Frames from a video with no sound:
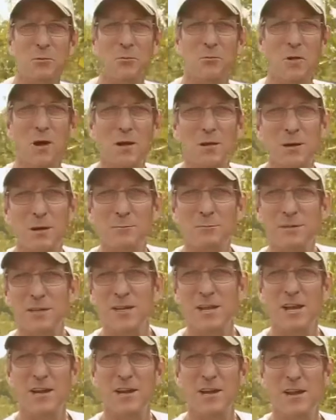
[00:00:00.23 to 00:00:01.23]
Welcome to
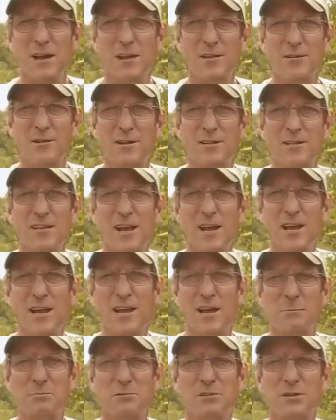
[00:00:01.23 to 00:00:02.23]
yet another
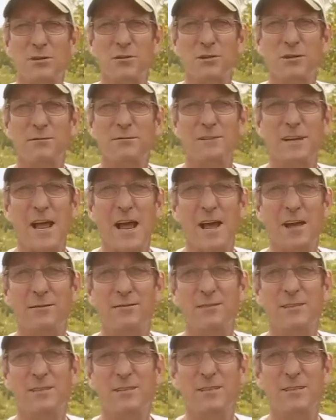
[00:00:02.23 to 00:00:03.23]
exciting episode of DAFT,
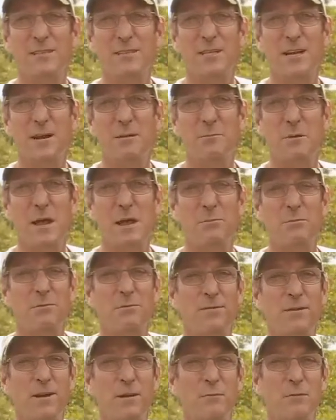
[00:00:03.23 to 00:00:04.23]
Dumb Apple
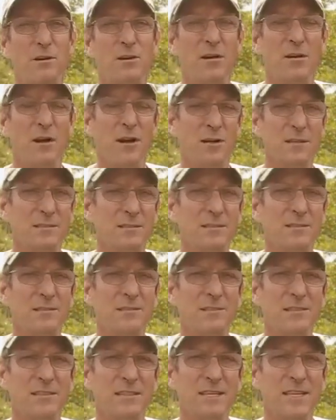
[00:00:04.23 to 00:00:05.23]
Farmer Talks.
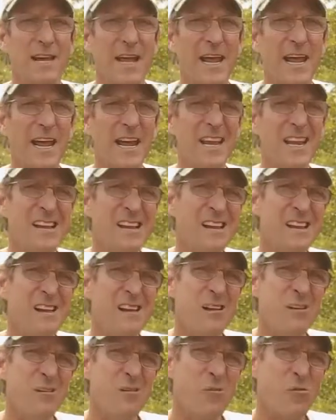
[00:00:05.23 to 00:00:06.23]
Today,
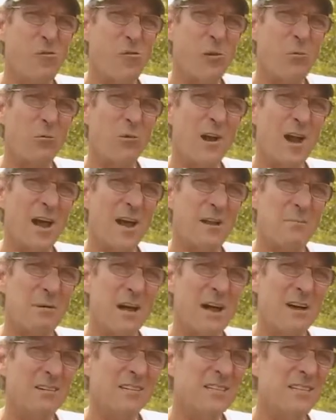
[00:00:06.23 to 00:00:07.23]
what we're on
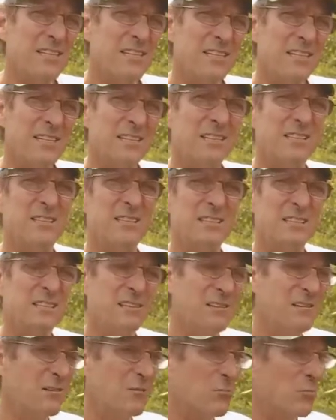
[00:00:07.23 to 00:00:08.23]
about is
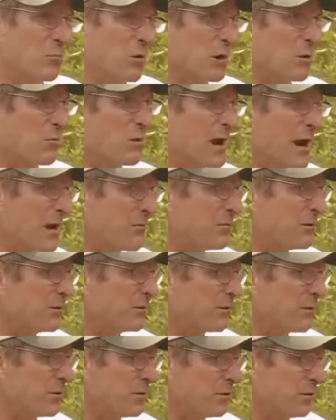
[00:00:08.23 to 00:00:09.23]
where we're at with
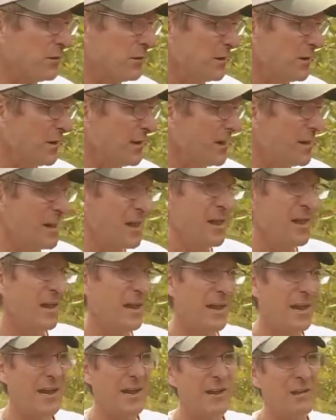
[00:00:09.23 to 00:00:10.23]
fruit
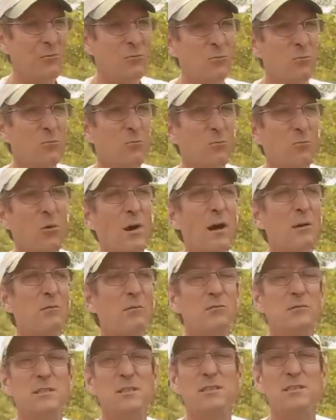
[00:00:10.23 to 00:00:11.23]
and why
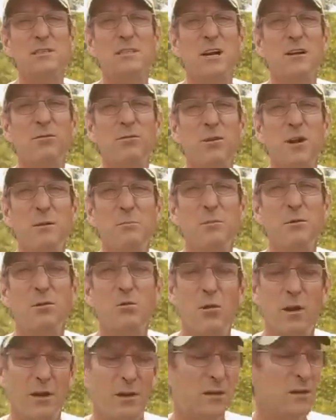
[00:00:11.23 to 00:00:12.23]
won't this stuff ripen
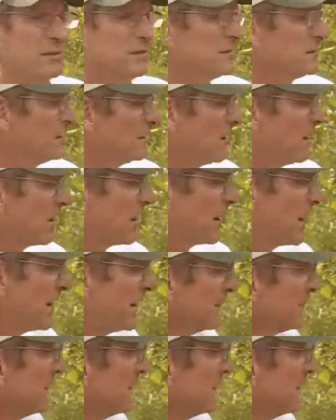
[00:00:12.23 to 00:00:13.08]
quicker, all right?